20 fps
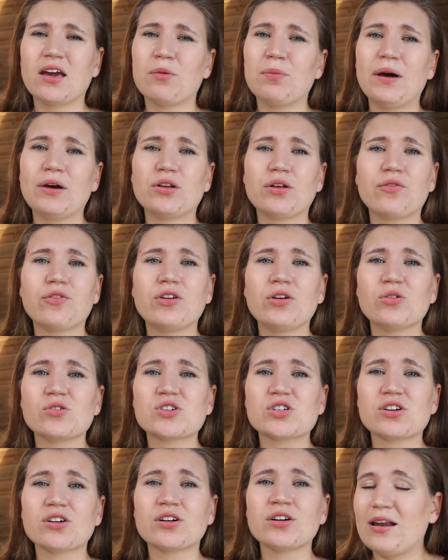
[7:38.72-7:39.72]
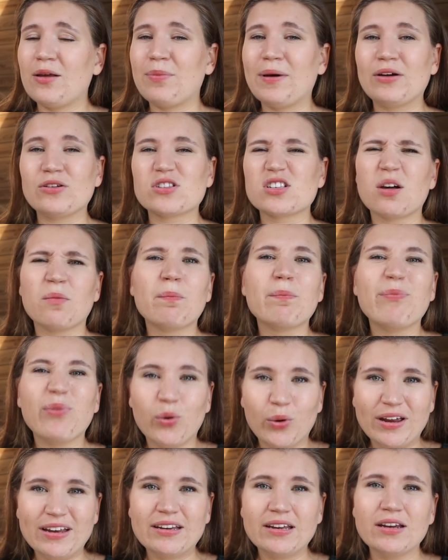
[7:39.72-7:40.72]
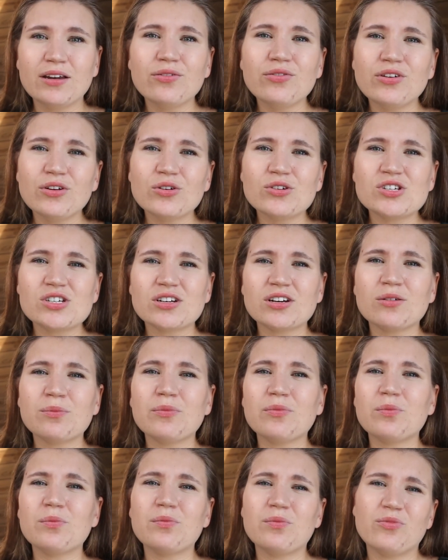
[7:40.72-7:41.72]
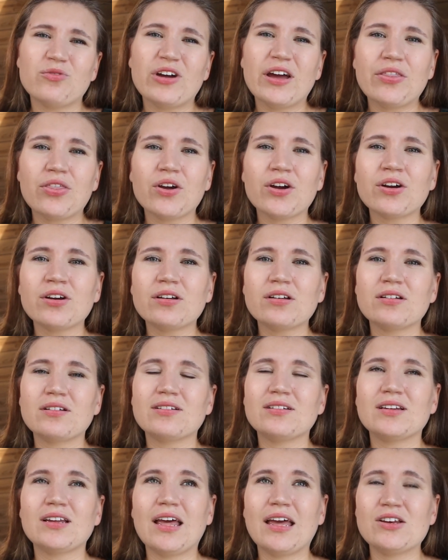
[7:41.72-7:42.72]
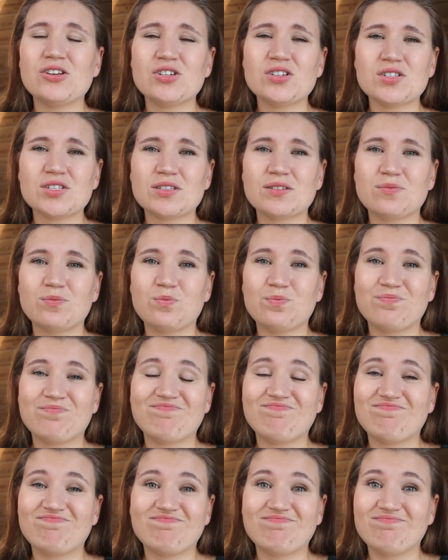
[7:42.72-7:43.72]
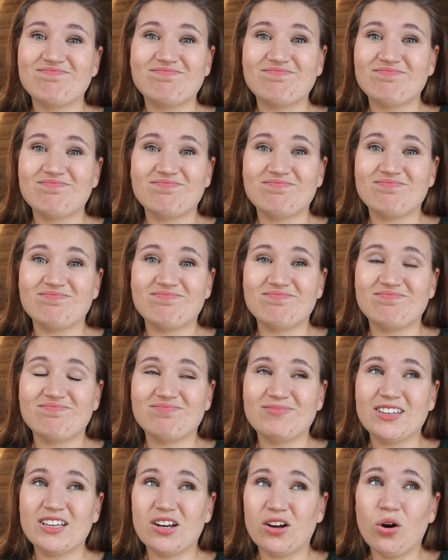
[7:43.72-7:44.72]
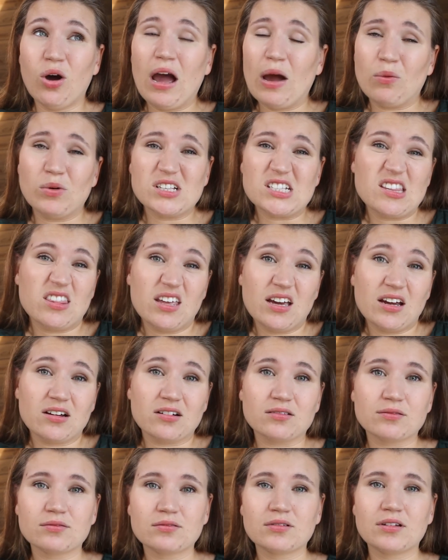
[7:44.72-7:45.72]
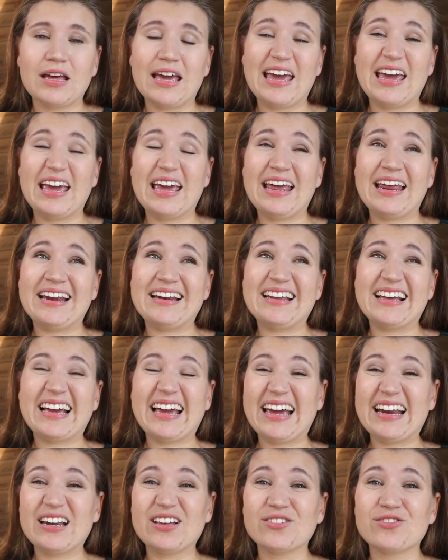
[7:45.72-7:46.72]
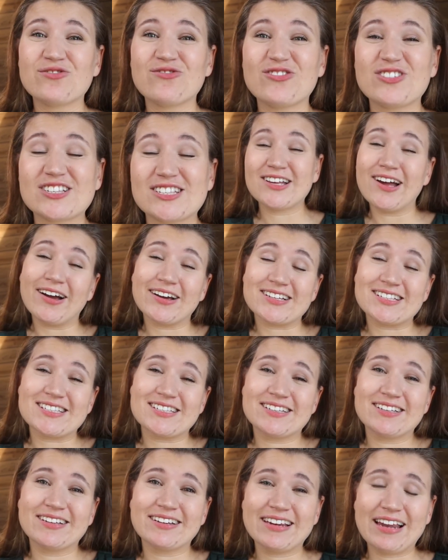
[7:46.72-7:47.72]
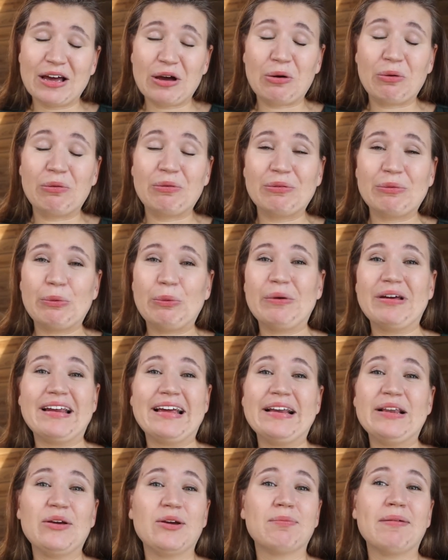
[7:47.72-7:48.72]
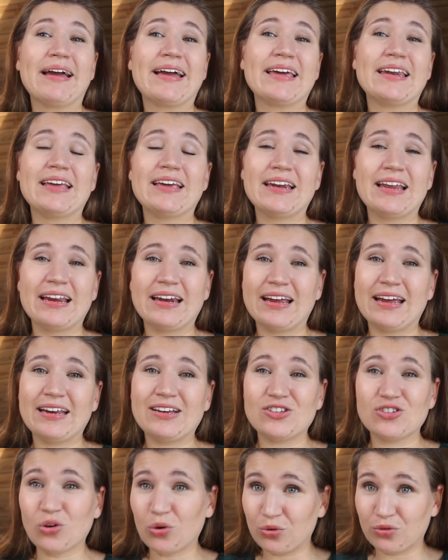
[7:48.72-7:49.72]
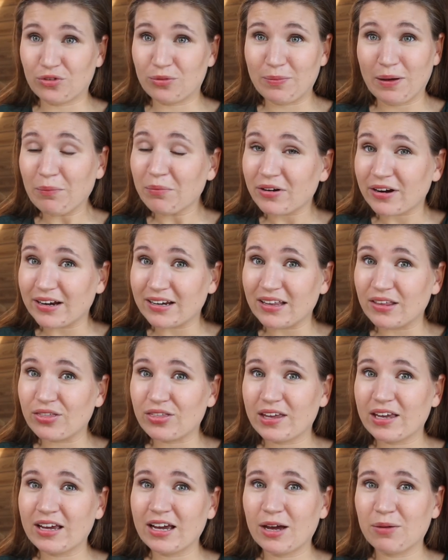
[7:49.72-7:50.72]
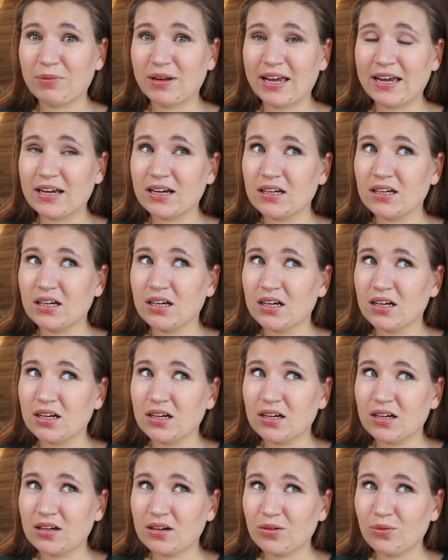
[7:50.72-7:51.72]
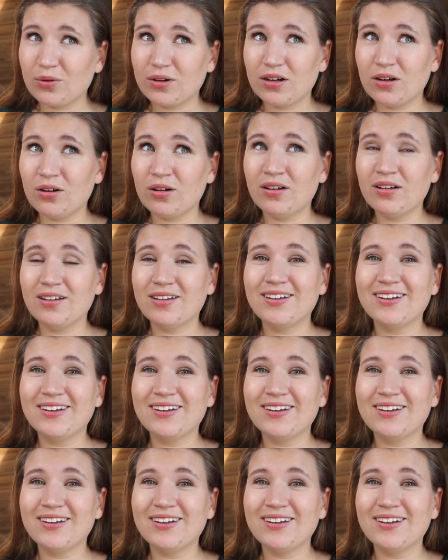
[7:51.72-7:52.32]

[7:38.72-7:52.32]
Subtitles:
about the future, and about some point in the future, rather. I just, I wasn't there. And that kind of sucks now when I look back at it and I don't remember anything. I'm like, well,